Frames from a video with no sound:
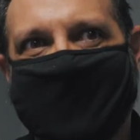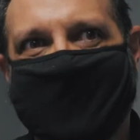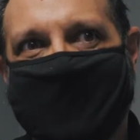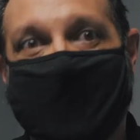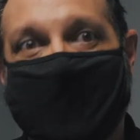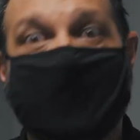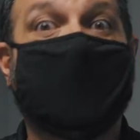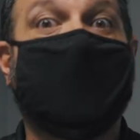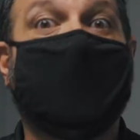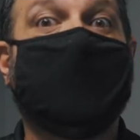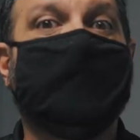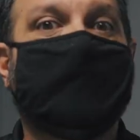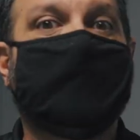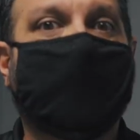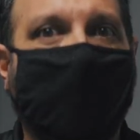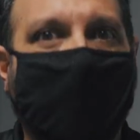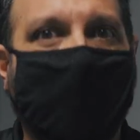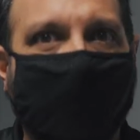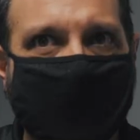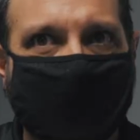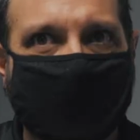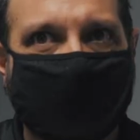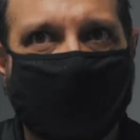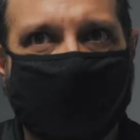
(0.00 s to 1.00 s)
design
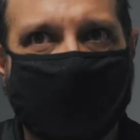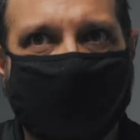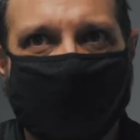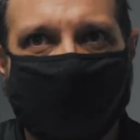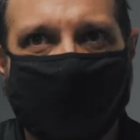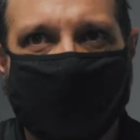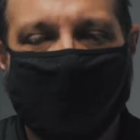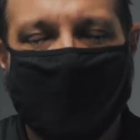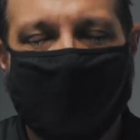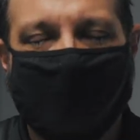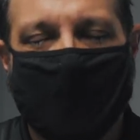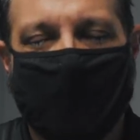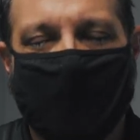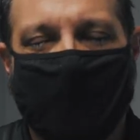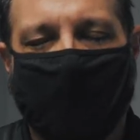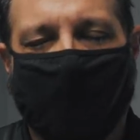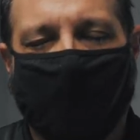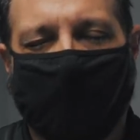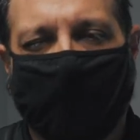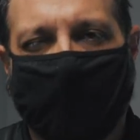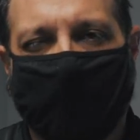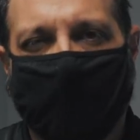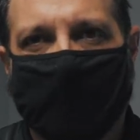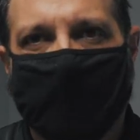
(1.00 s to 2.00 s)
process,
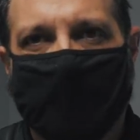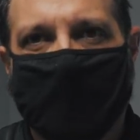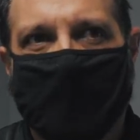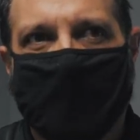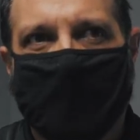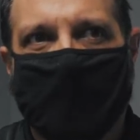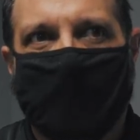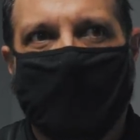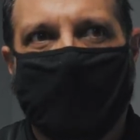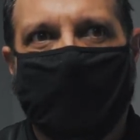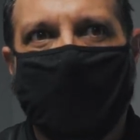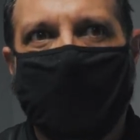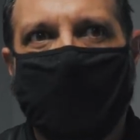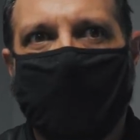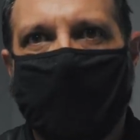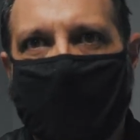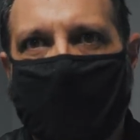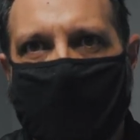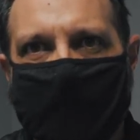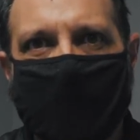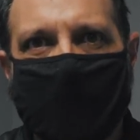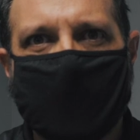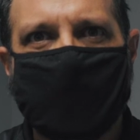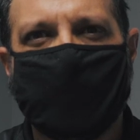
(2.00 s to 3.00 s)
where we
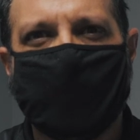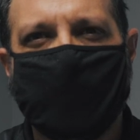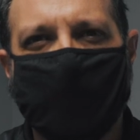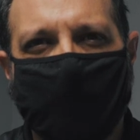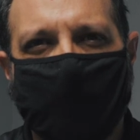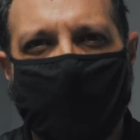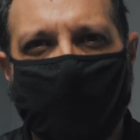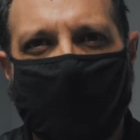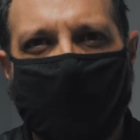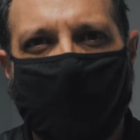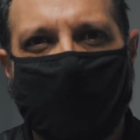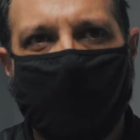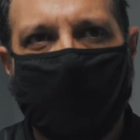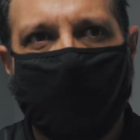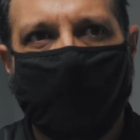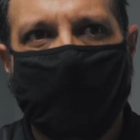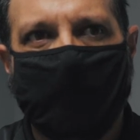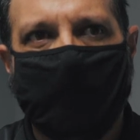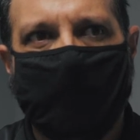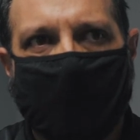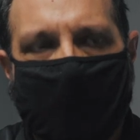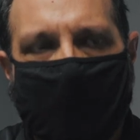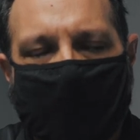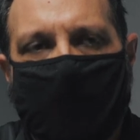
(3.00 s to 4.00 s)
want to make sure that
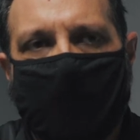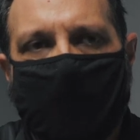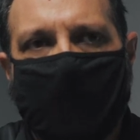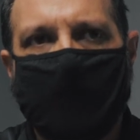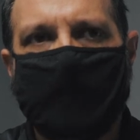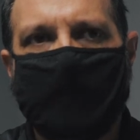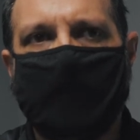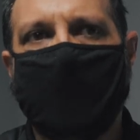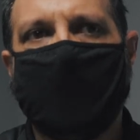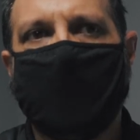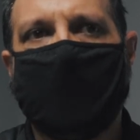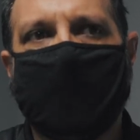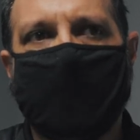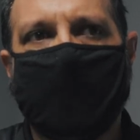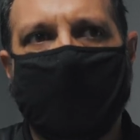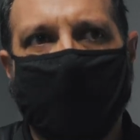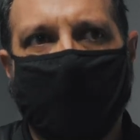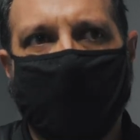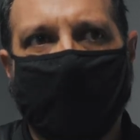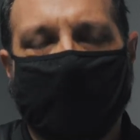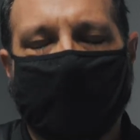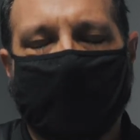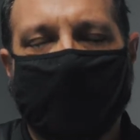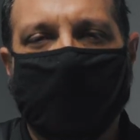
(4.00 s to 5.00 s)
whatever we put out
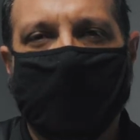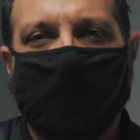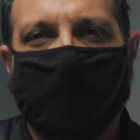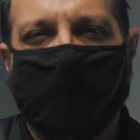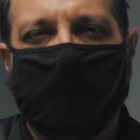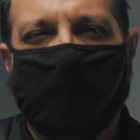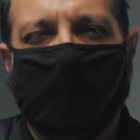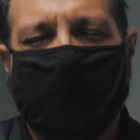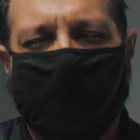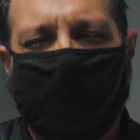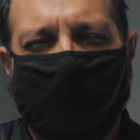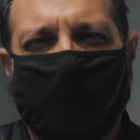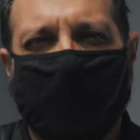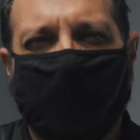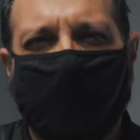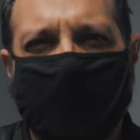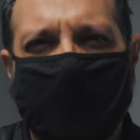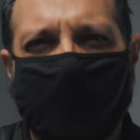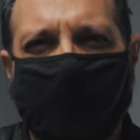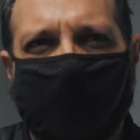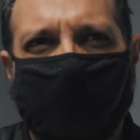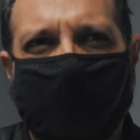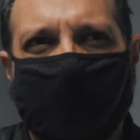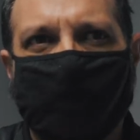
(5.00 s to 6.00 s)
there
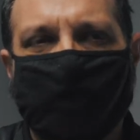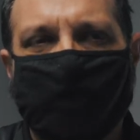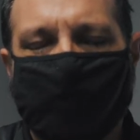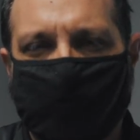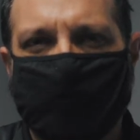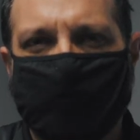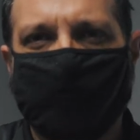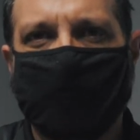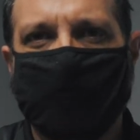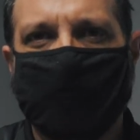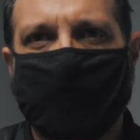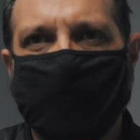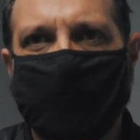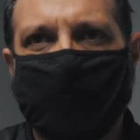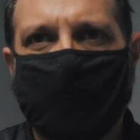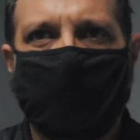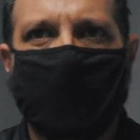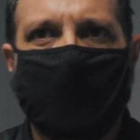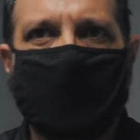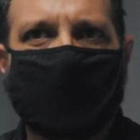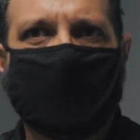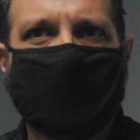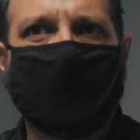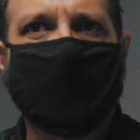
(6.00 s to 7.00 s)
is true to its